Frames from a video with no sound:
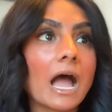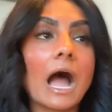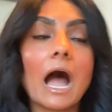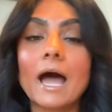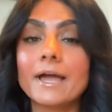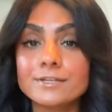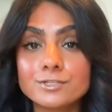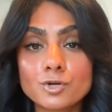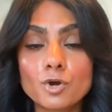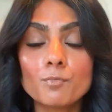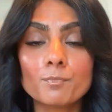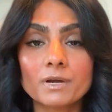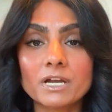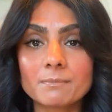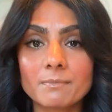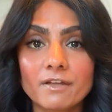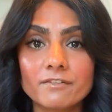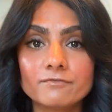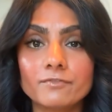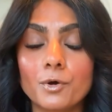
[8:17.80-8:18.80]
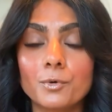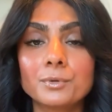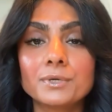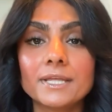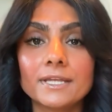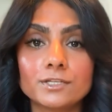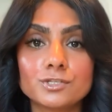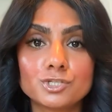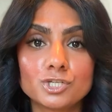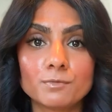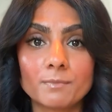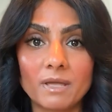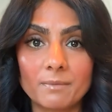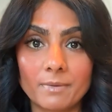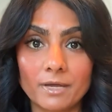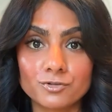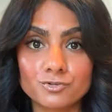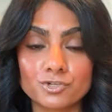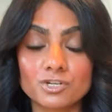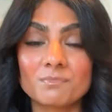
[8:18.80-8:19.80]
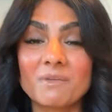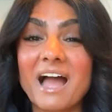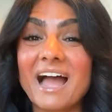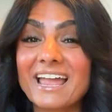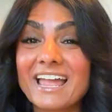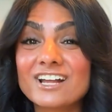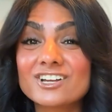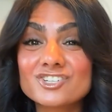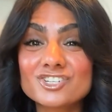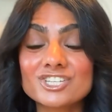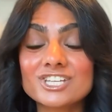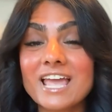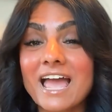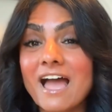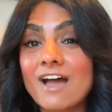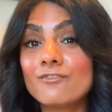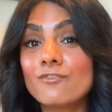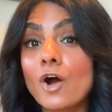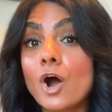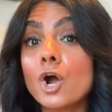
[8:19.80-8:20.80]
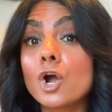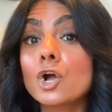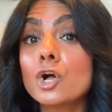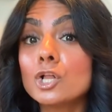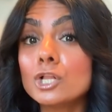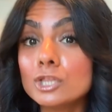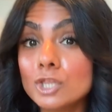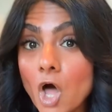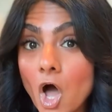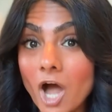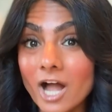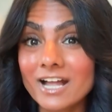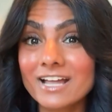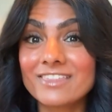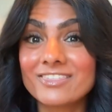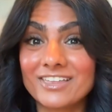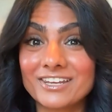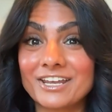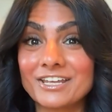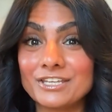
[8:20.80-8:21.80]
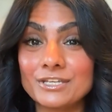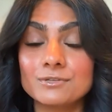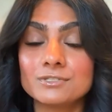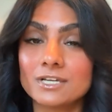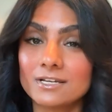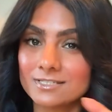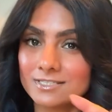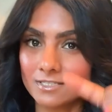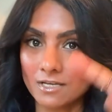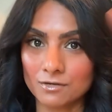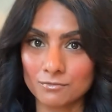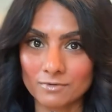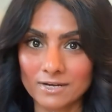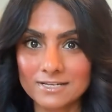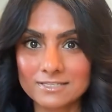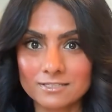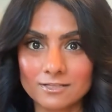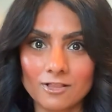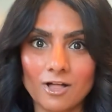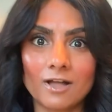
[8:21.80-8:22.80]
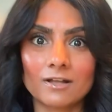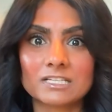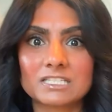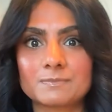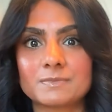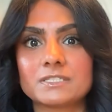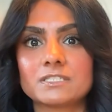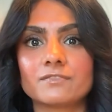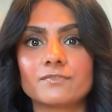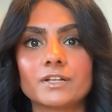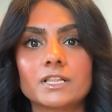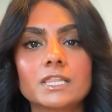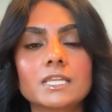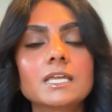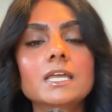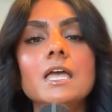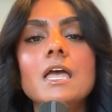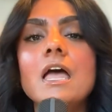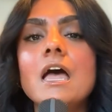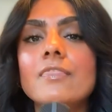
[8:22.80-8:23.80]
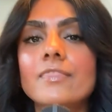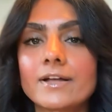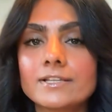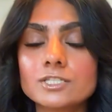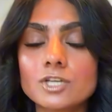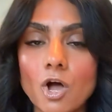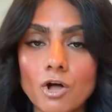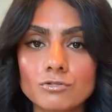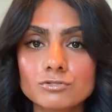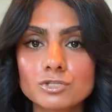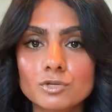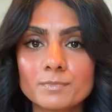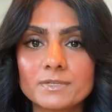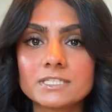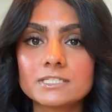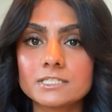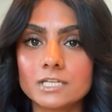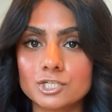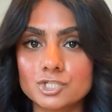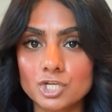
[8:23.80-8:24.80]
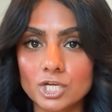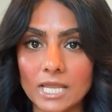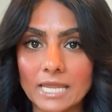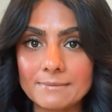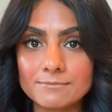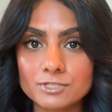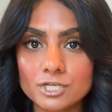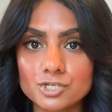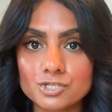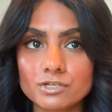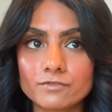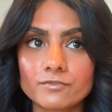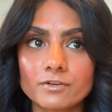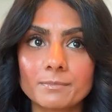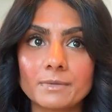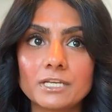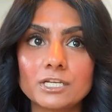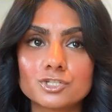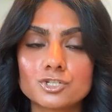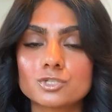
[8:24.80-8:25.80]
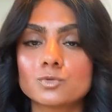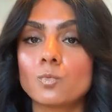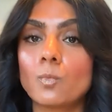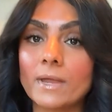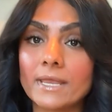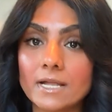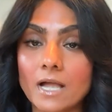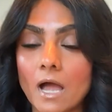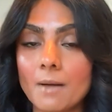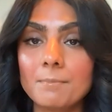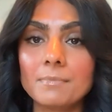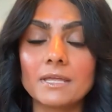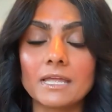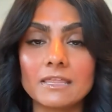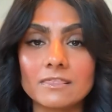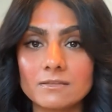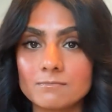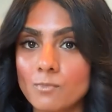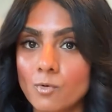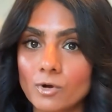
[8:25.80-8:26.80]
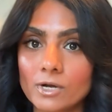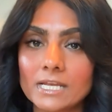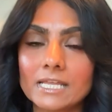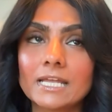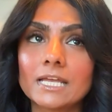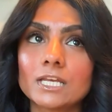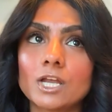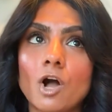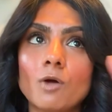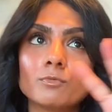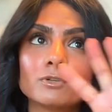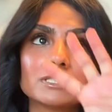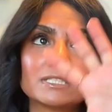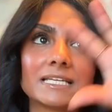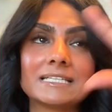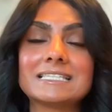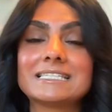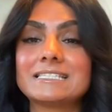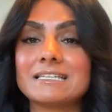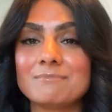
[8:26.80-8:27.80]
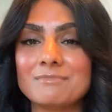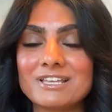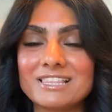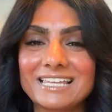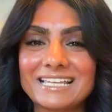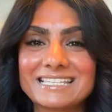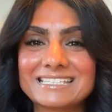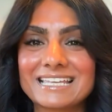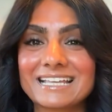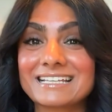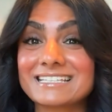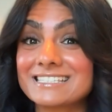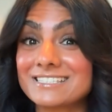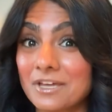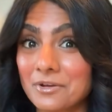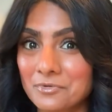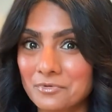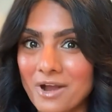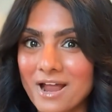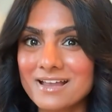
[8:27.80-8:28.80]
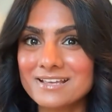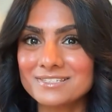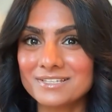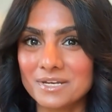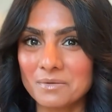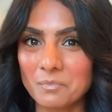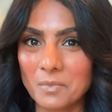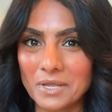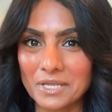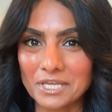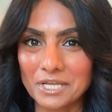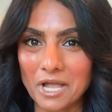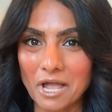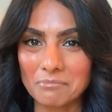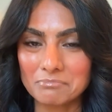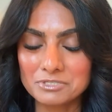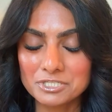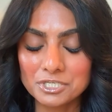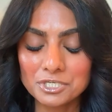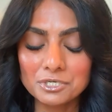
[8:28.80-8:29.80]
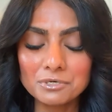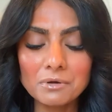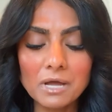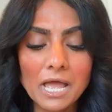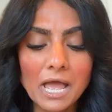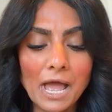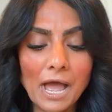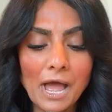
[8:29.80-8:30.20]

I don't bring my phone into my bedroom. I actually have a clock that I use, a sunrise clock specifically. That's also been such a game changer for me to just wake up in the morning. It stimulates like a sunrise that I'm waking up to.